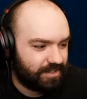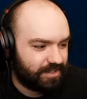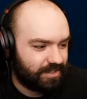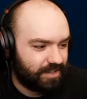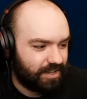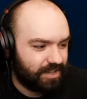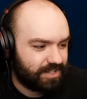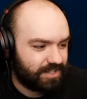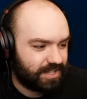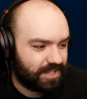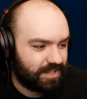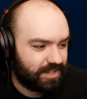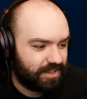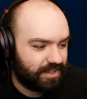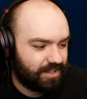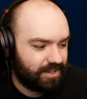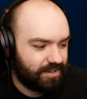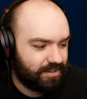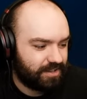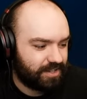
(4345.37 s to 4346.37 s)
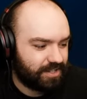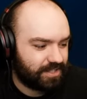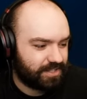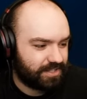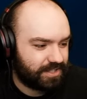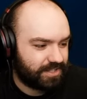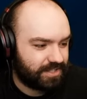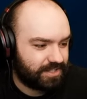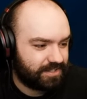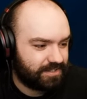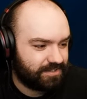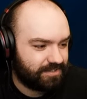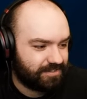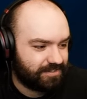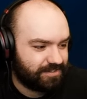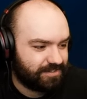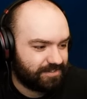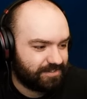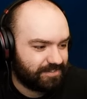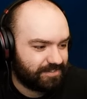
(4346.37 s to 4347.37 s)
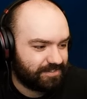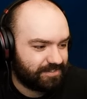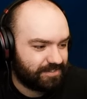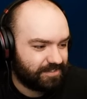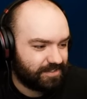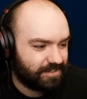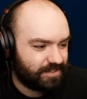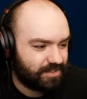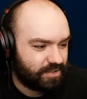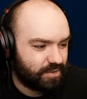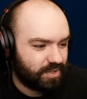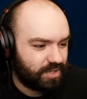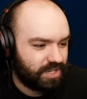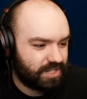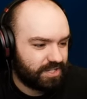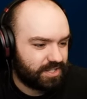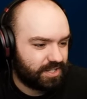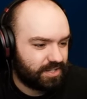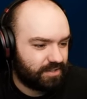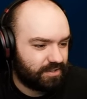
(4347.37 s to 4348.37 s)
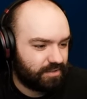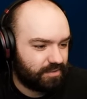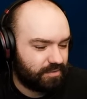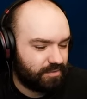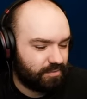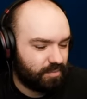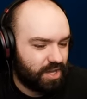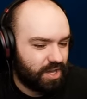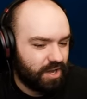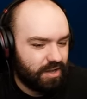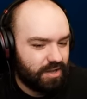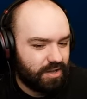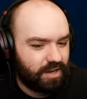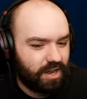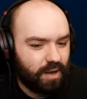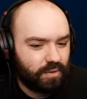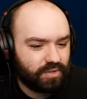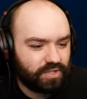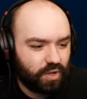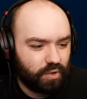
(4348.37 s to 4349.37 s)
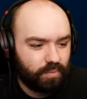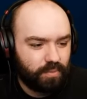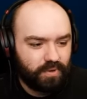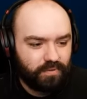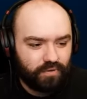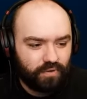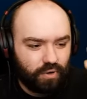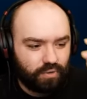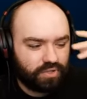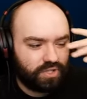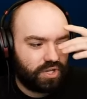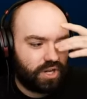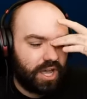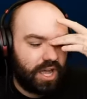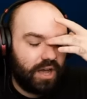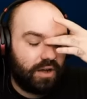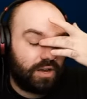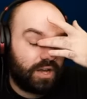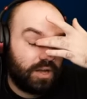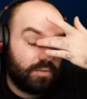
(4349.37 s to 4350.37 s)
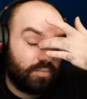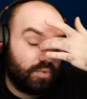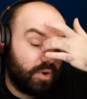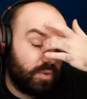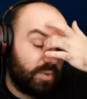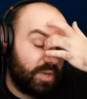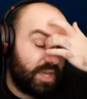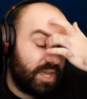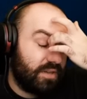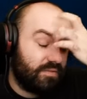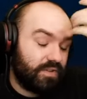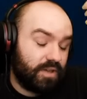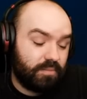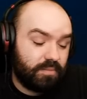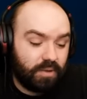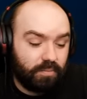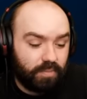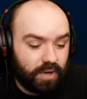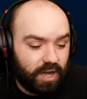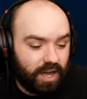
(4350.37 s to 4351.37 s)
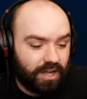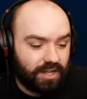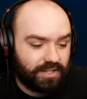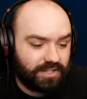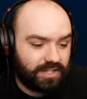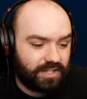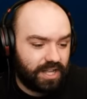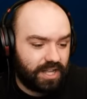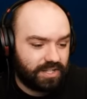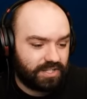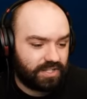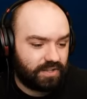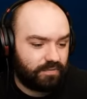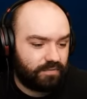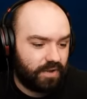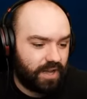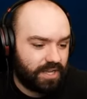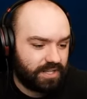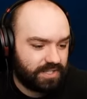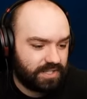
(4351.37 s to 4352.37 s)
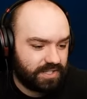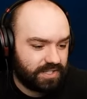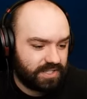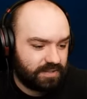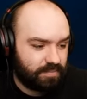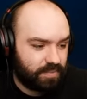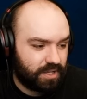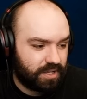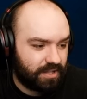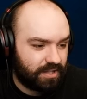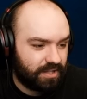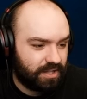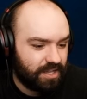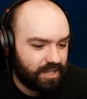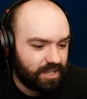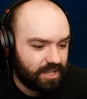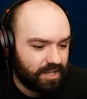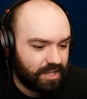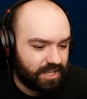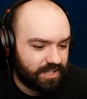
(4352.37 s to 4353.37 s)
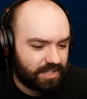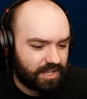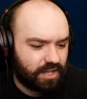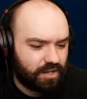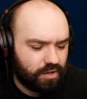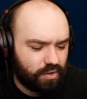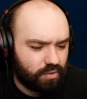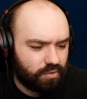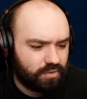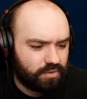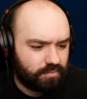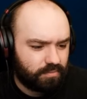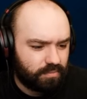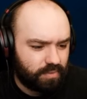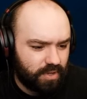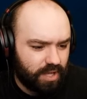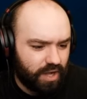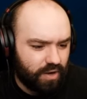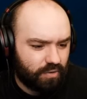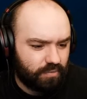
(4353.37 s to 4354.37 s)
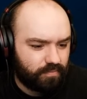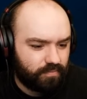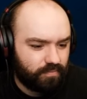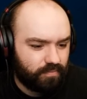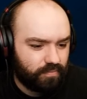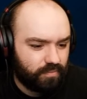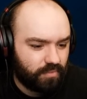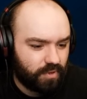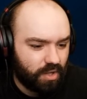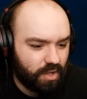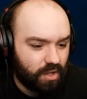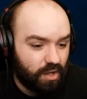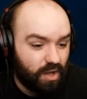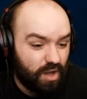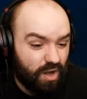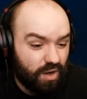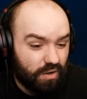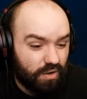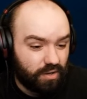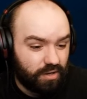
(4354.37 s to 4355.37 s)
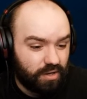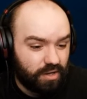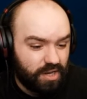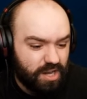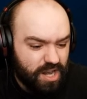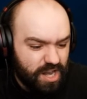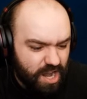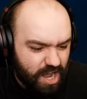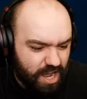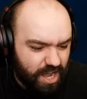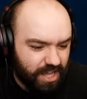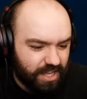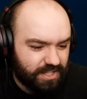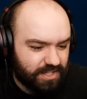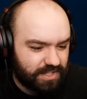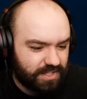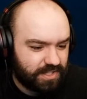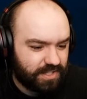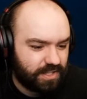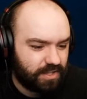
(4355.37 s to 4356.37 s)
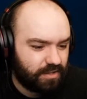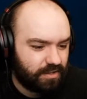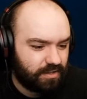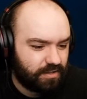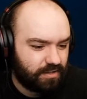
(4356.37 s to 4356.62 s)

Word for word: Oh, that's hilarious. So he doesn't, we can't, I was hoping for an alternate outcome where we give him the parts and that suffices, but he's like, no, help. Oh, nice.